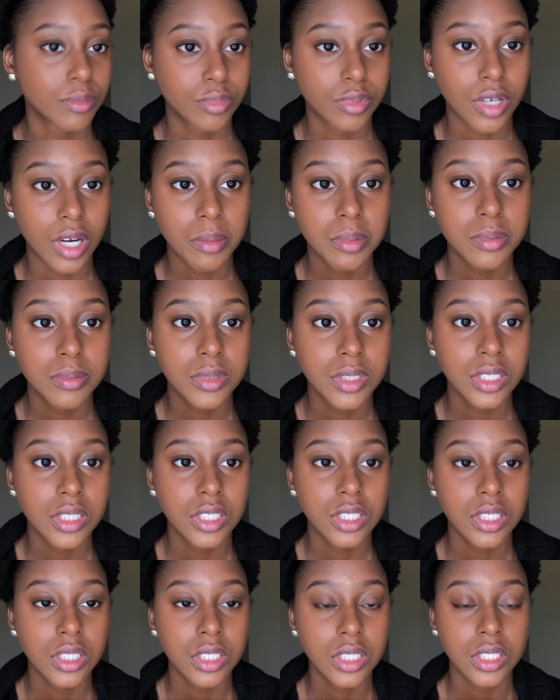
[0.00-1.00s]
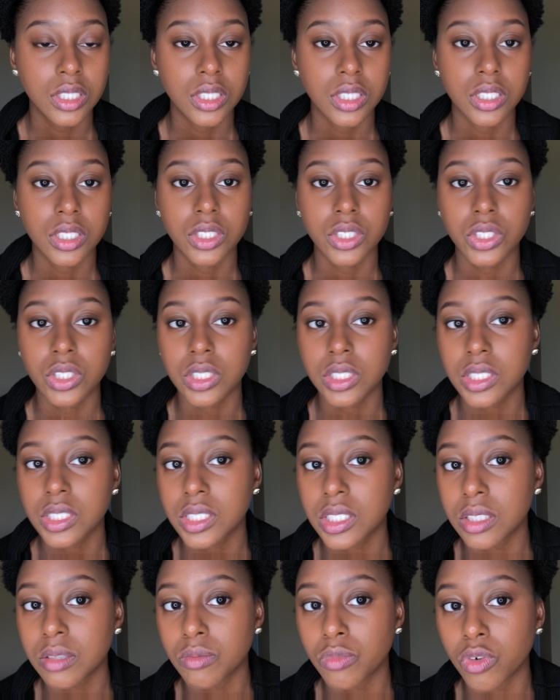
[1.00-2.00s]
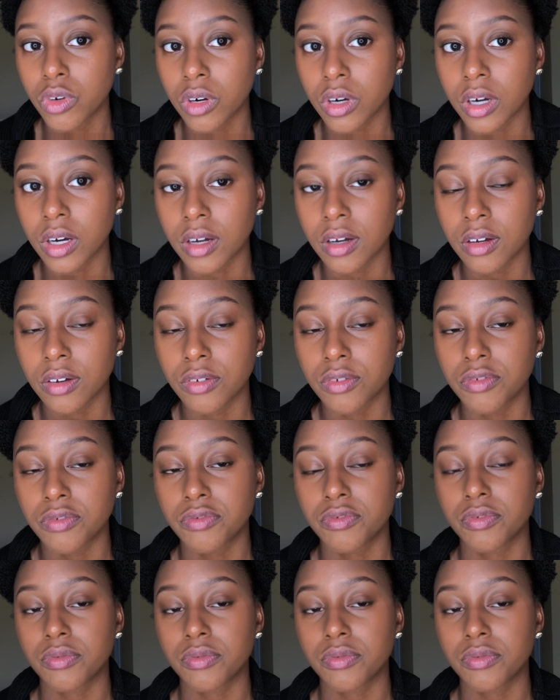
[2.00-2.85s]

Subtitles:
probably you're gonna see more of